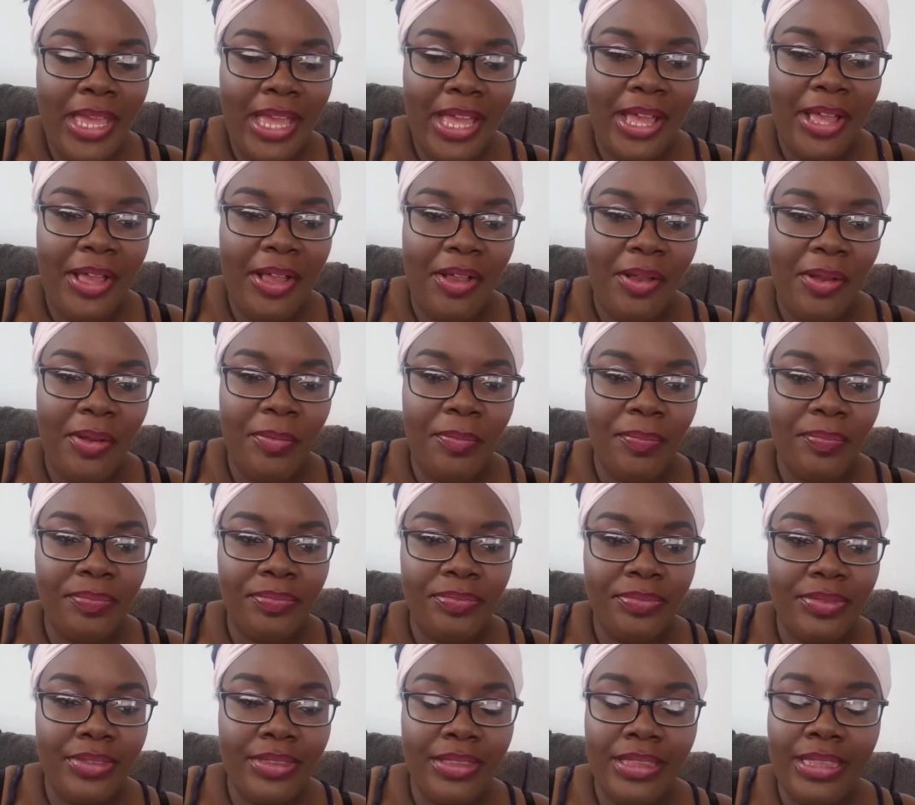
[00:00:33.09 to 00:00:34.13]

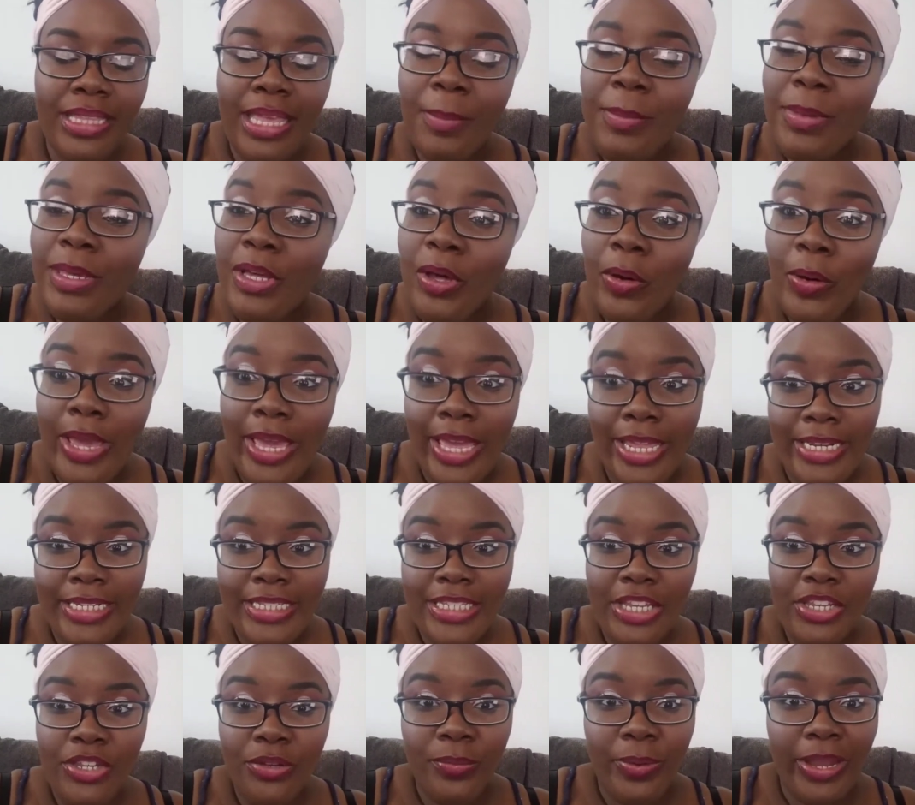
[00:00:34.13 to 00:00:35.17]
Um, let me go ahead
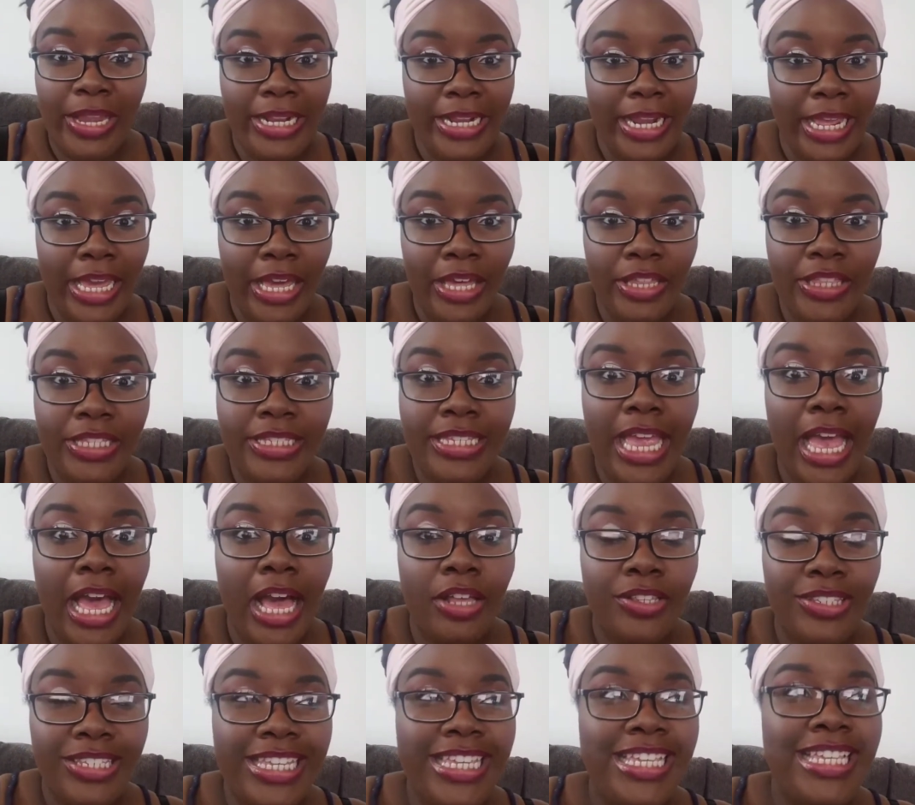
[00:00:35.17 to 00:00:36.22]
and tell you right now, this
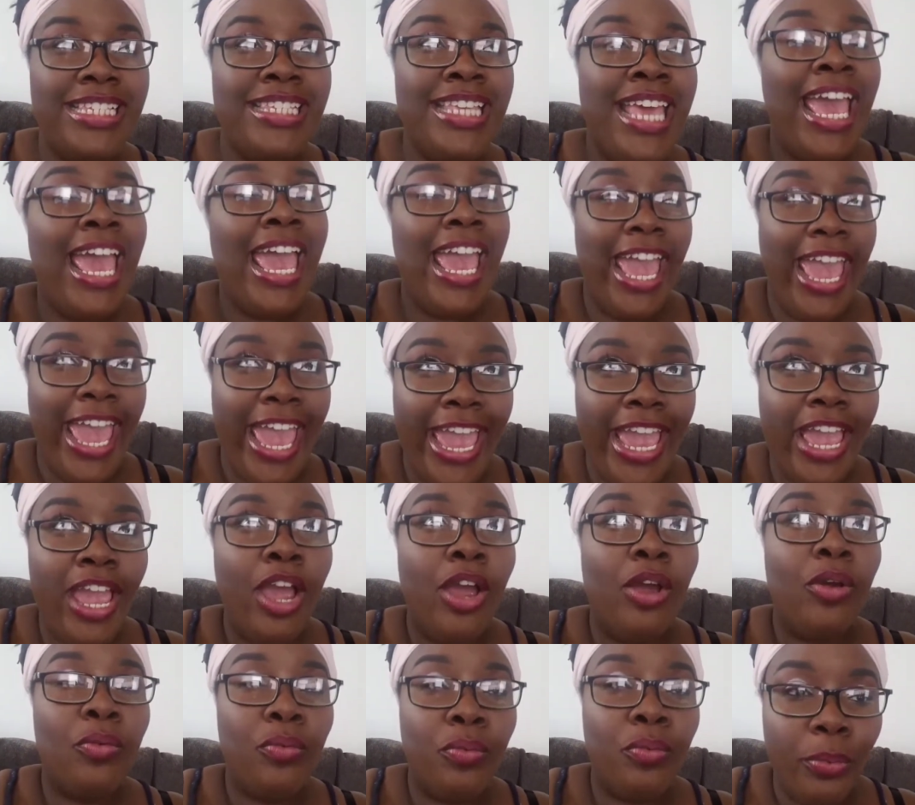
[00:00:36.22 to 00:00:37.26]
house is
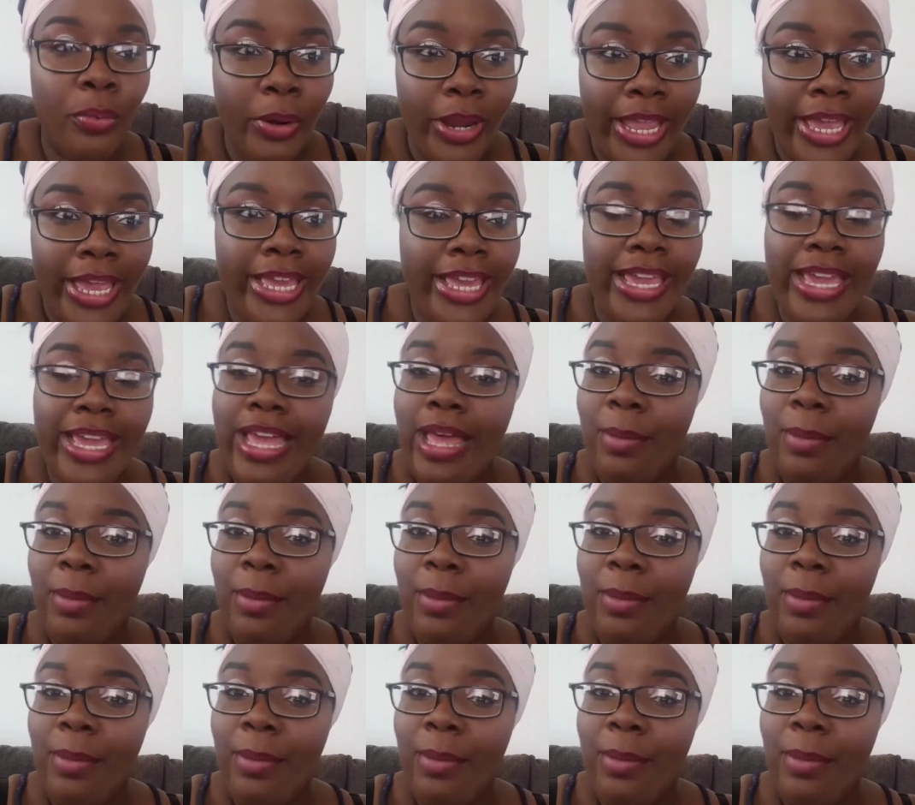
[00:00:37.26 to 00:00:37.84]
a wreck.